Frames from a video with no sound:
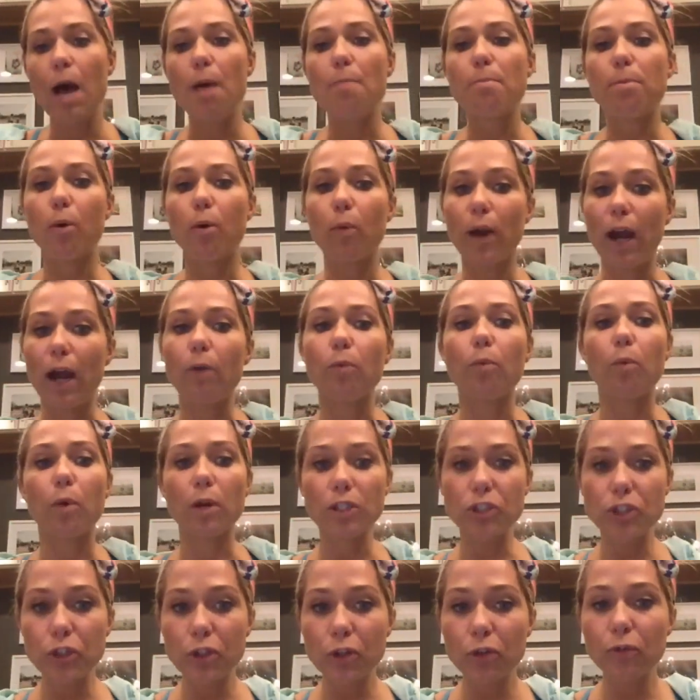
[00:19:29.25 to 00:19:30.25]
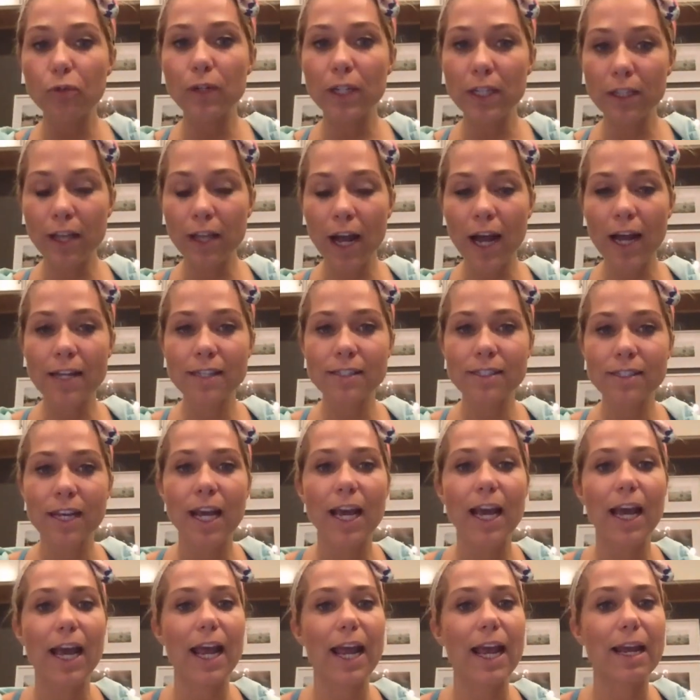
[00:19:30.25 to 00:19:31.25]
But what I want you to realize
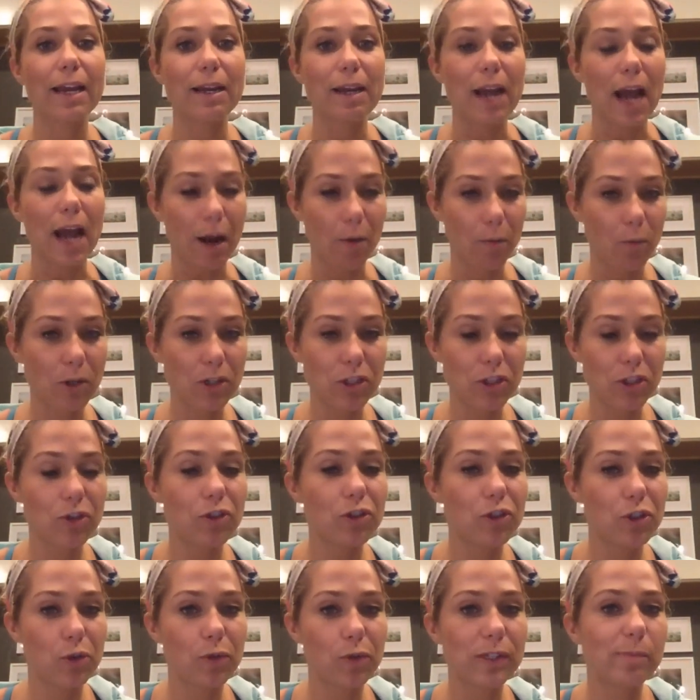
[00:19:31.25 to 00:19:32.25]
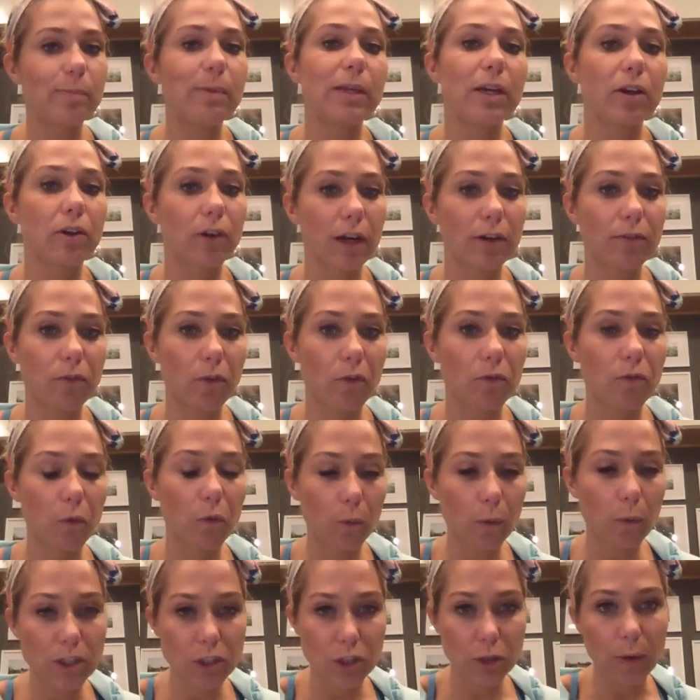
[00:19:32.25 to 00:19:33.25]
and I want you to do is be grateful for
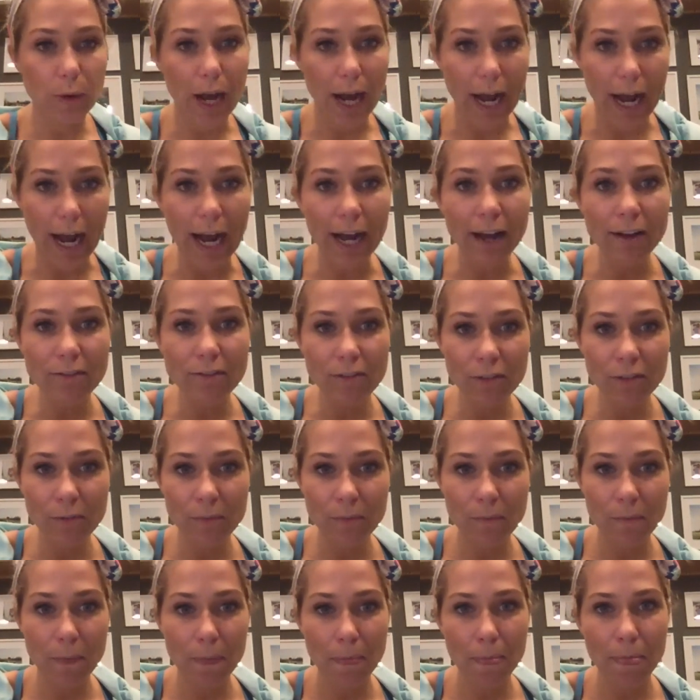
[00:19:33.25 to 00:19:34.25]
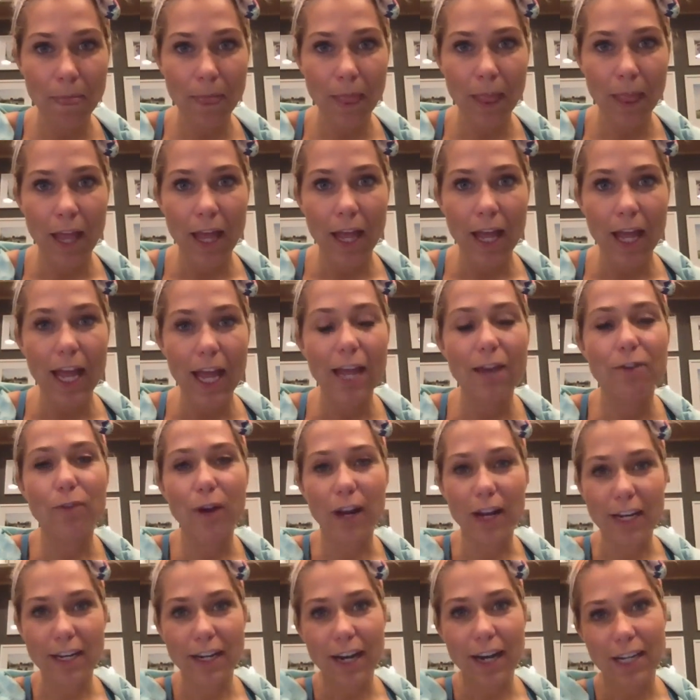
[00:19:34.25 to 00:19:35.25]
what you have and
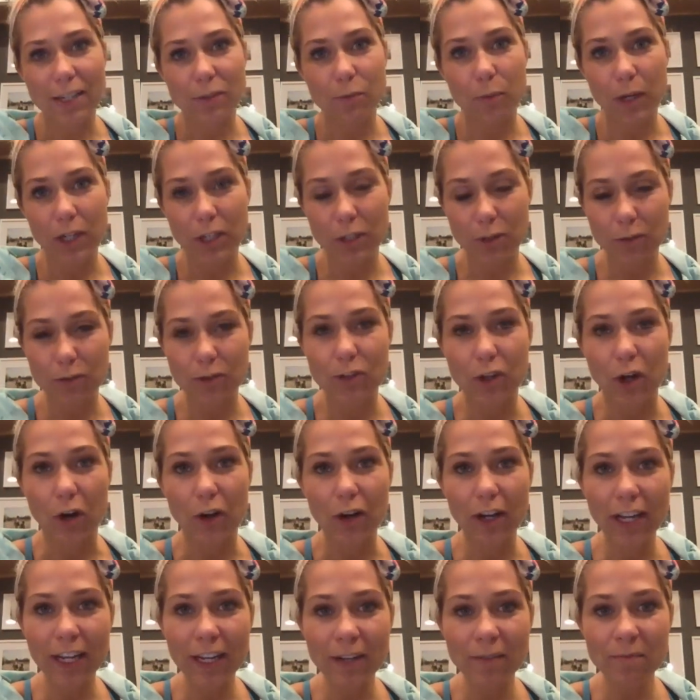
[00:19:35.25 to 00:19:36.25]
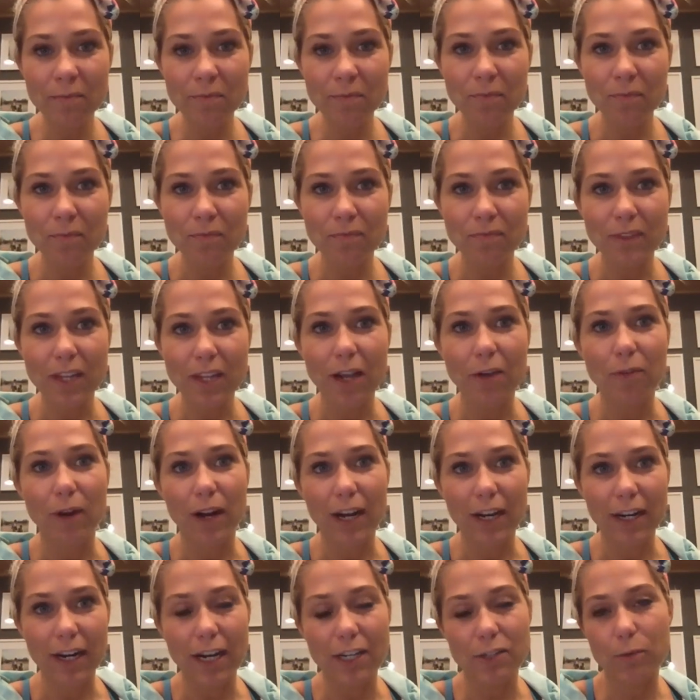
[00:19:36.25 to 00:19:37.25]
recognize where you started and
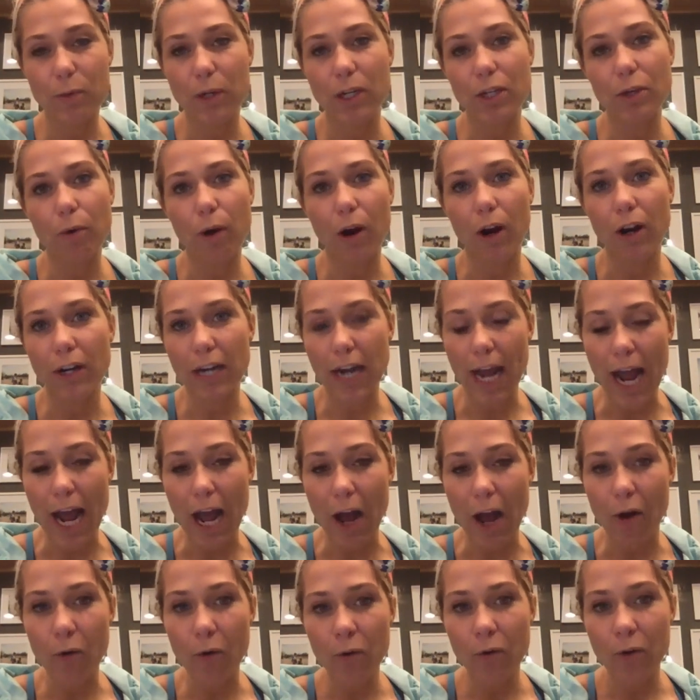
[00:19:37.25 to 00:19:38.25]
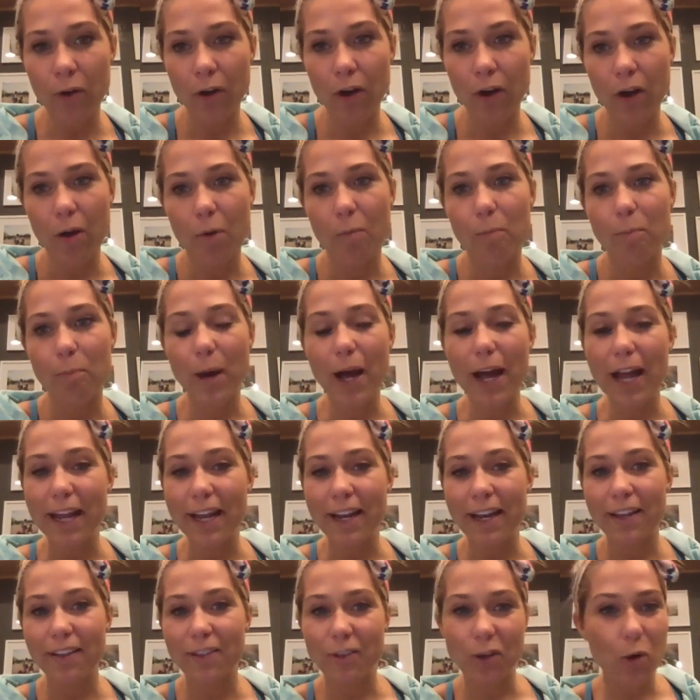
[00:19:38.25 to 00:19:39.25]
recognize where you are now. But
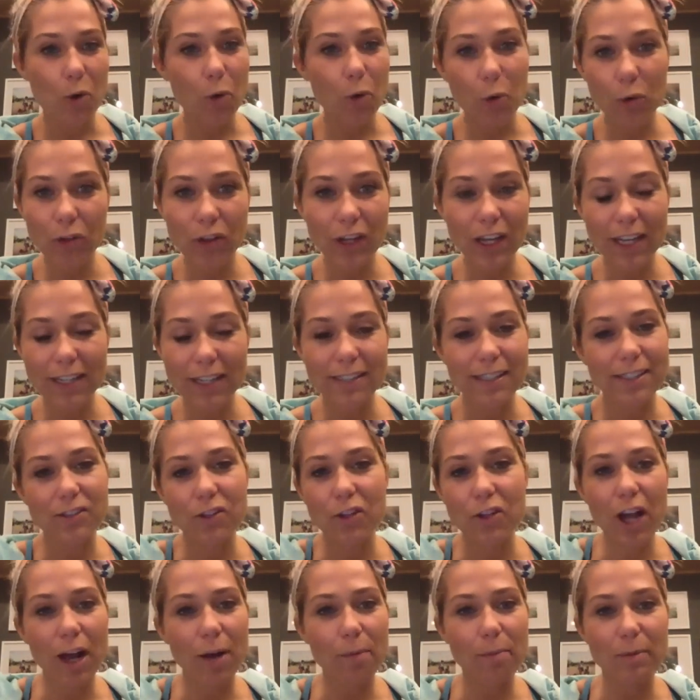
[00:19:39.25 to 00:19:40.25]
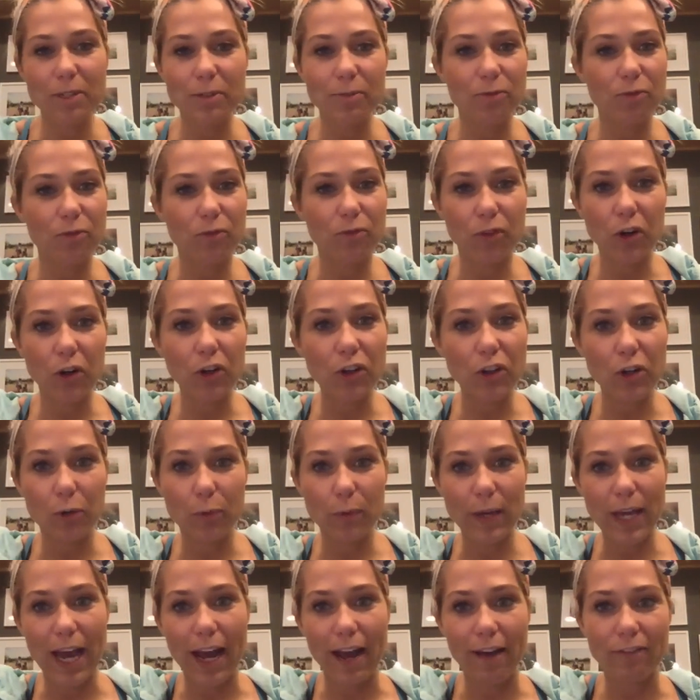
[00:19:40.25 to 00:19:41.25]
the cool thing is look how much further
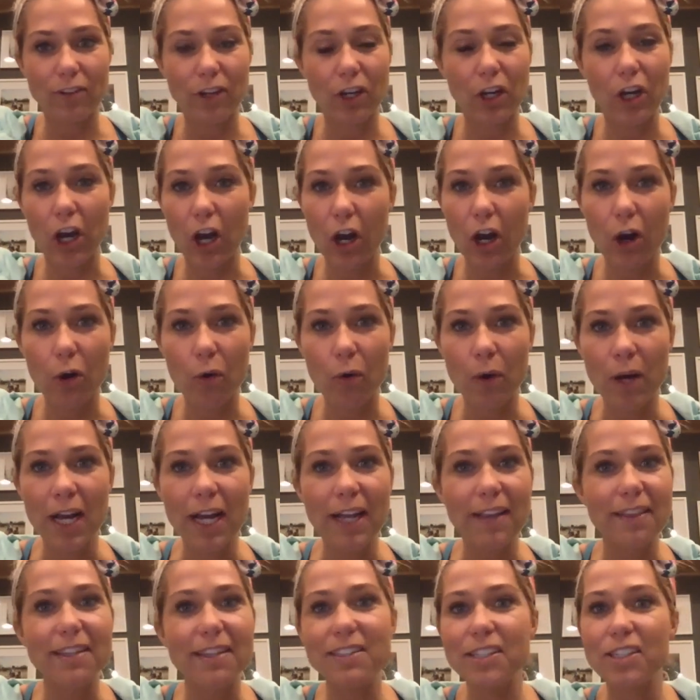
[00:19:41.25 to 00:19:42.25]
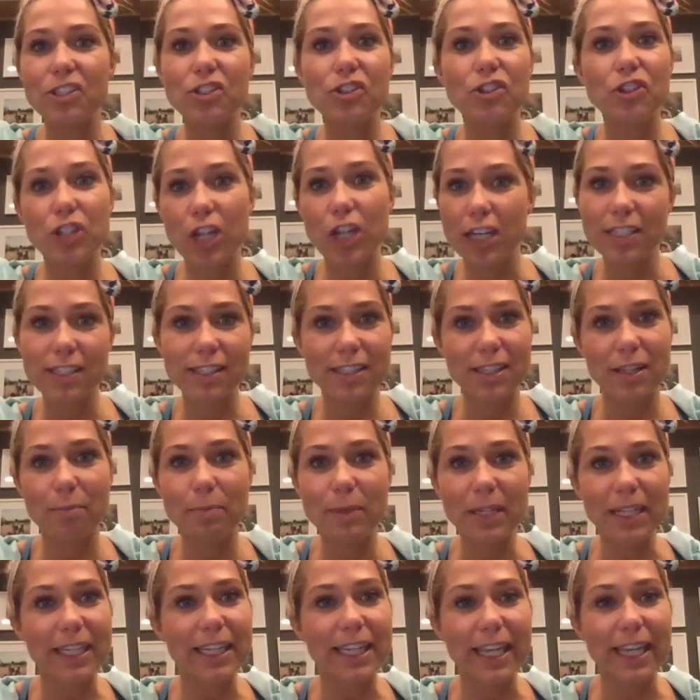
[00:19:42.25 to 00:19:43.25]
we have to go. This is just the
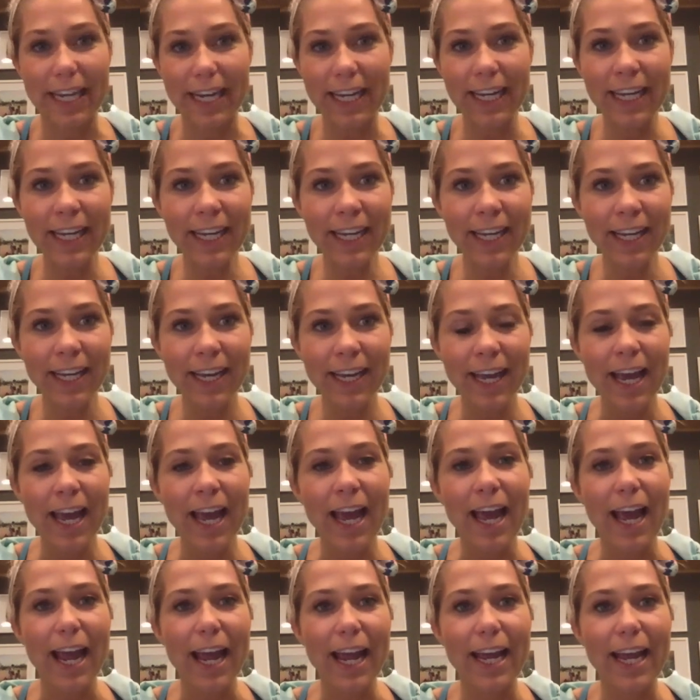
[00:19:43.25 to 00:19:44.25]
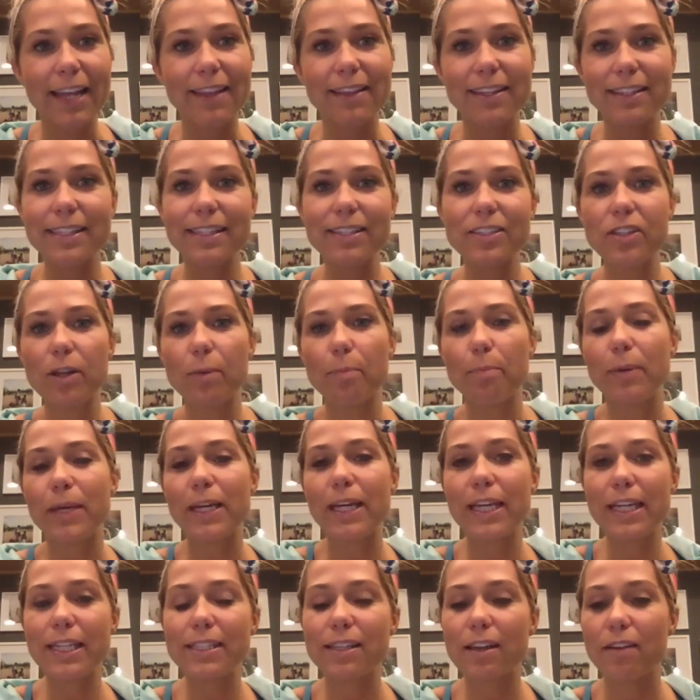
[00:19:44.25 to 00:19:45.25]
beginning, and this is the
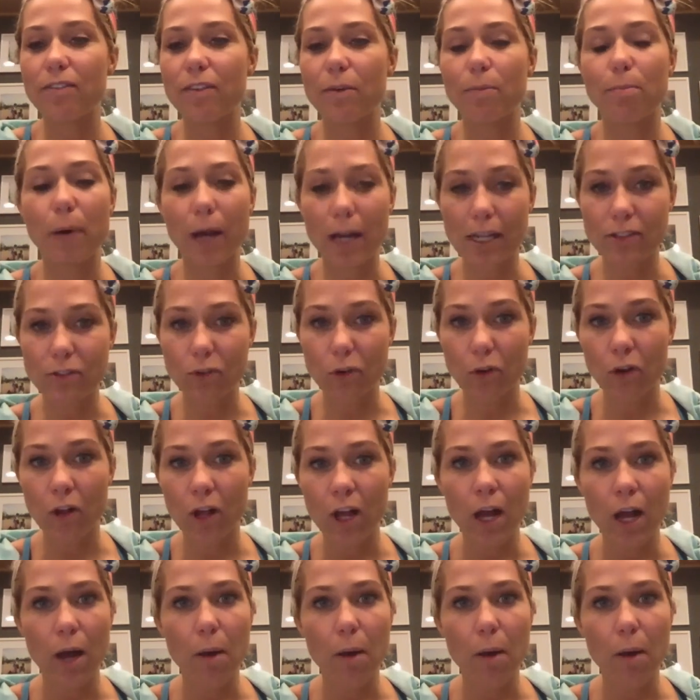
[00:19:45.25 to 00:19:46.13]
piece of the puzzle.